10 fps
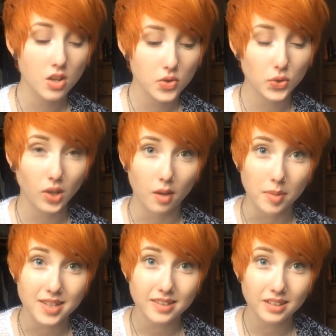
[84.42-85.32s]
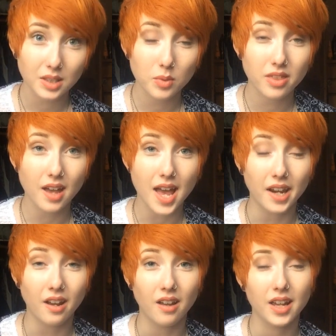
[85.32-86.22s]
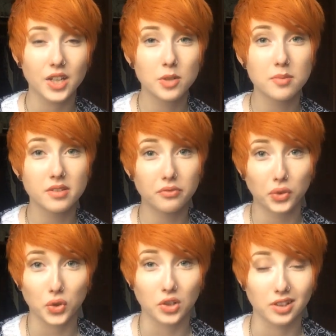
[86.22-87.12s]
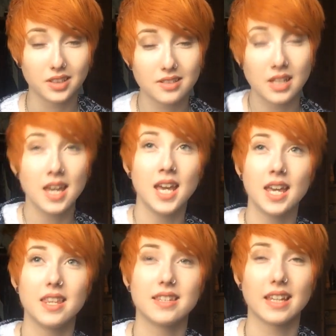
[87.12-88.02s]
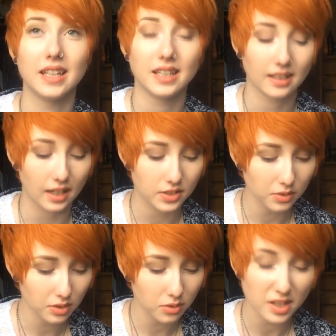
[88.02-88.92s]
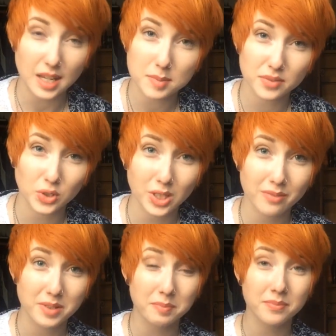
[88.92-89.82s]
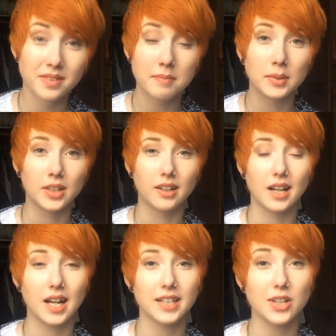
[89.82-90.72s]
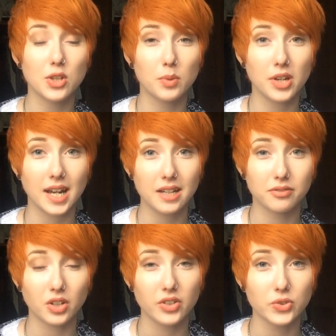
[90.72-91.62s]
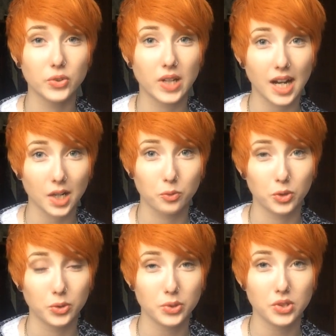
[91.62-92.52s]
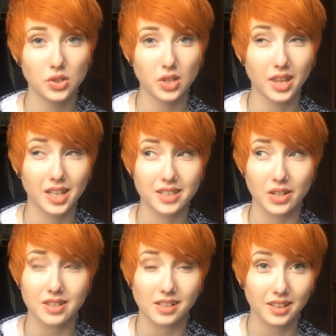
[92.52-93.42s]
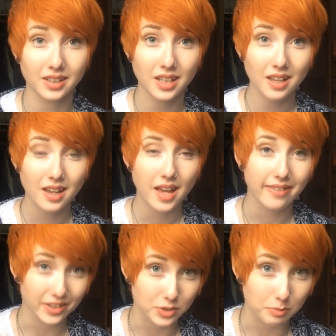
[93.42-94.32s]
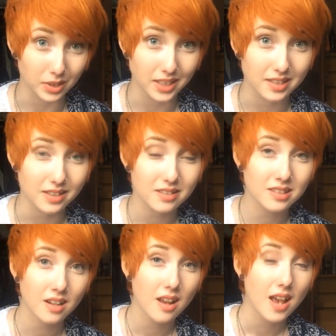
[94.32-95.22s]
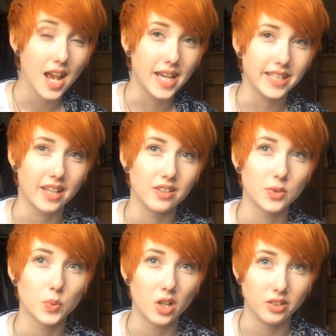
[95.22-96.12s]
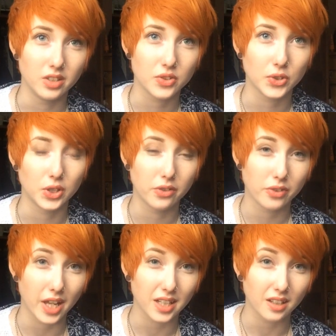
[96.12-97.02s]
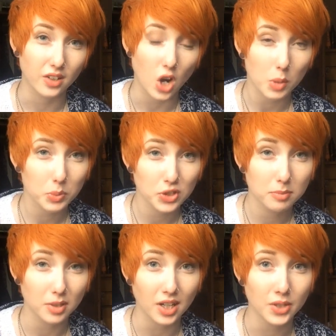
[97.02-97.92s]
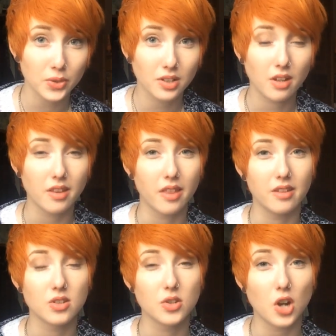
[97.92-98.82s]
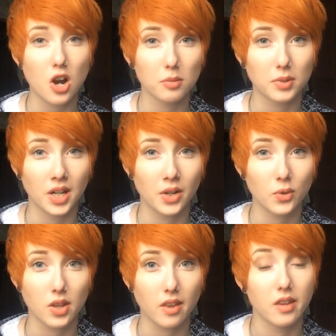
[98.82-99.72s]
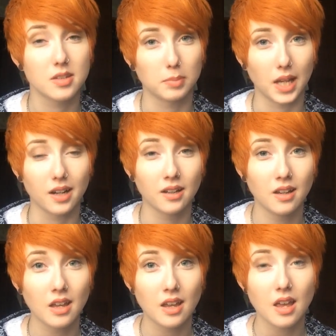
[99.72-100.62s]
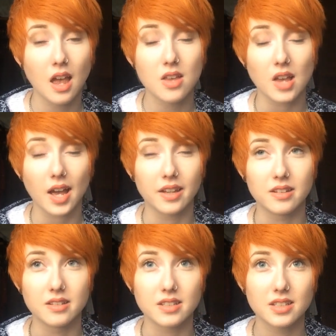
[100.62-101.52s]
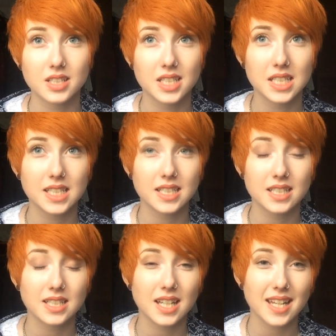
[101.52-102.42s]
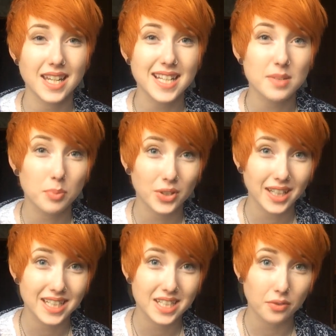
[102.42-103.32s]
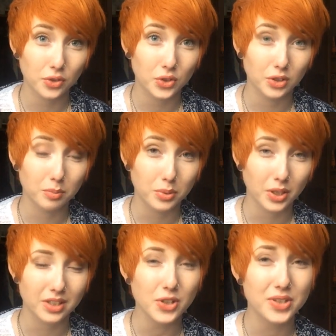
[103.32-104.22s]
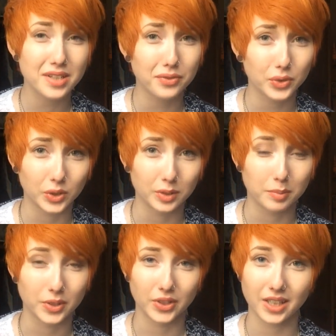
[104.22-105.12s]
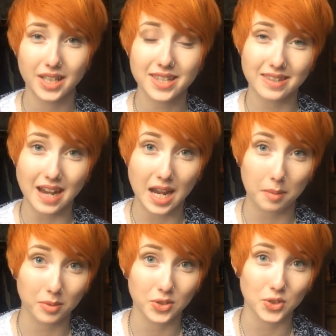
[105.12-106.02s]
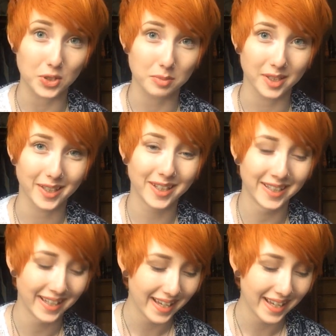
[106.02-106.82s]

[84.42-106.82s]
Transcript: So yeah, basically with the henna, it comes in 4 colours. There's like, I don't know the names of all of them, but I know the one I've got is called Caca Rouge. I think that's how you say it. And that's the brightest. And then there's one that's sort of like a coppery brown, and then there's a dark brown, and then there's a black. And it's a pretty difficult, not difficult, but it's time consuming.